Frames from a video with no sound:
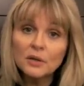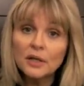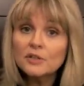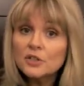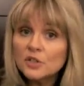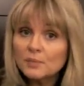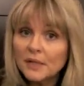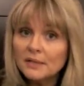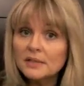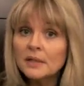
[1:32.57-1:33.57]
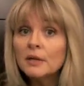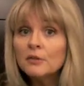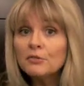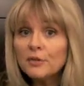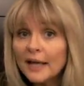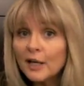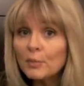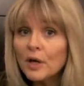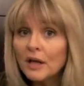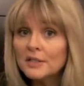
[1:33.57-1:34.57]
It just means flag
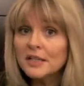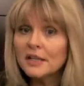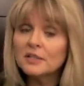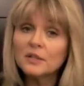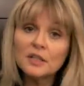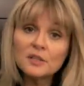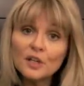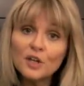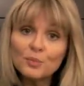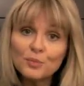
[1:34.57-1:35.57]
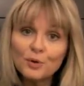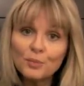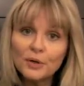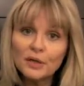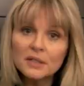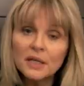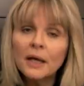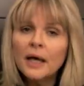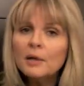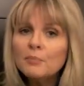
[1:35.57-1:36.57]
up content that's not appropriate
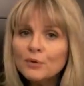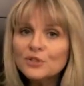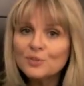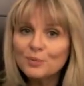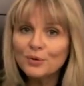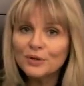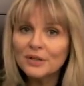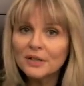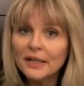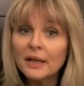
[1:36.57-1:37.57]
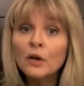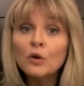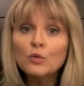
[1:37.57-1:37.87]
and most importantly,